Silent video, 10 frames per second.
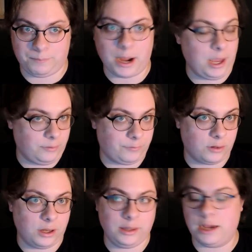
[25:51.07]
by the
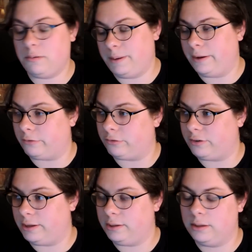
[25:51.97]
flood. That would be
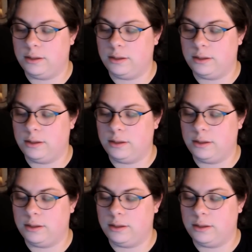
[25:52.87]
interesting.